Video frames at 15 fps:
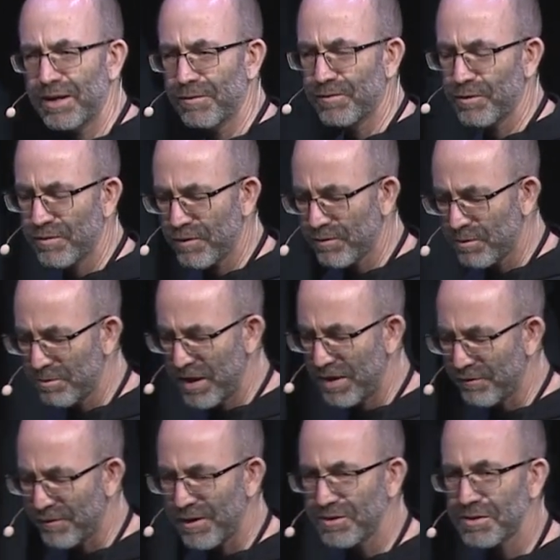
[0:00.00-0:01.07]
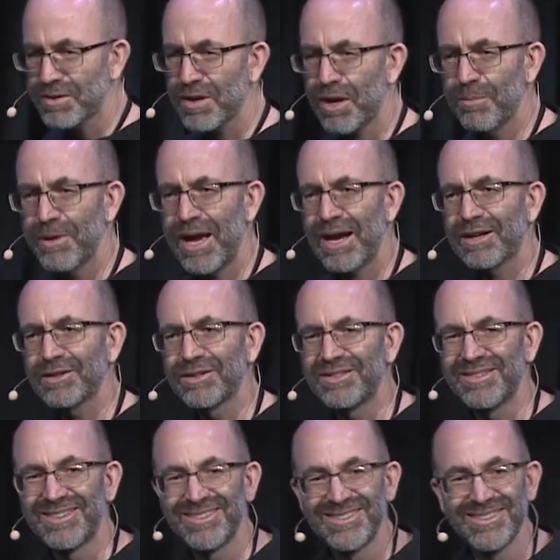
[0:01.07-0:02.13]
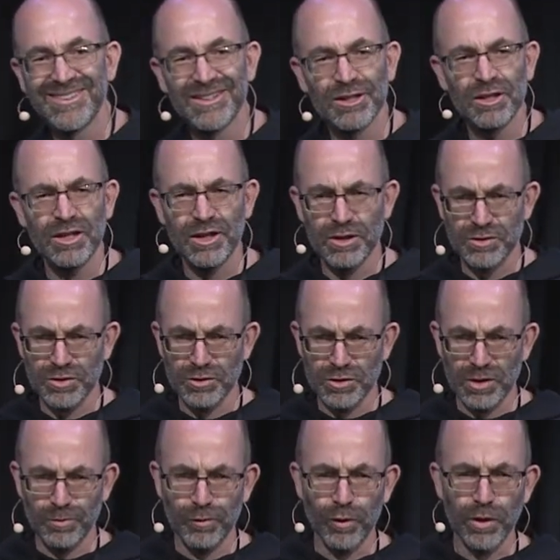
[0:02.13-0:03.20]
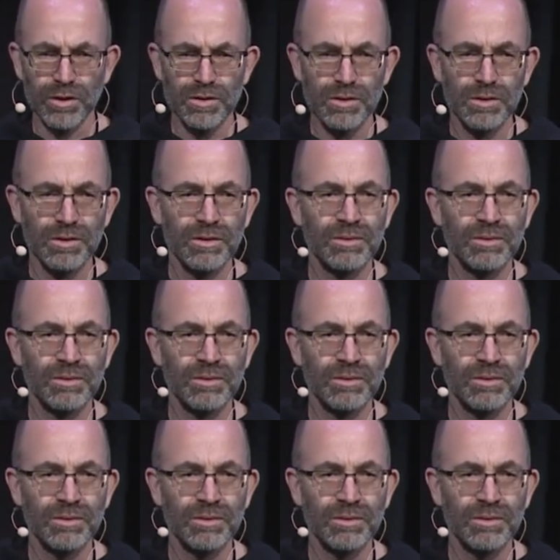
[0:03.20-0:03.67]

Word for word: If you've ever met Father Tom Acklin, he has a deep voice.